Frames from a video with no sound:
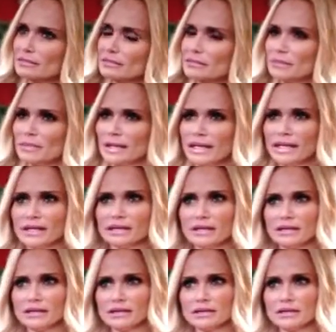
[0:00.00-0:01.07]
Amanda?
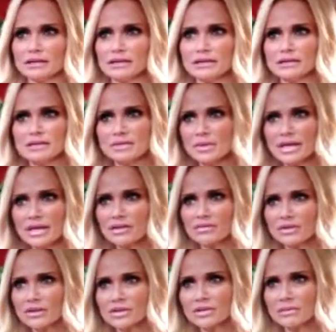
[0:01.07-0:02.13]
So
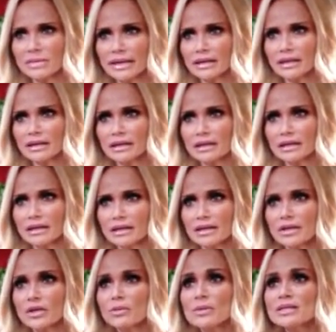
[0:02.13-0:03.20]
confused Amanda.
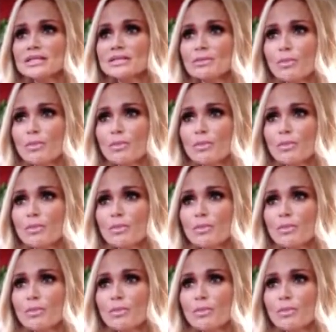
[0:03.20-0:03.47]
You missed the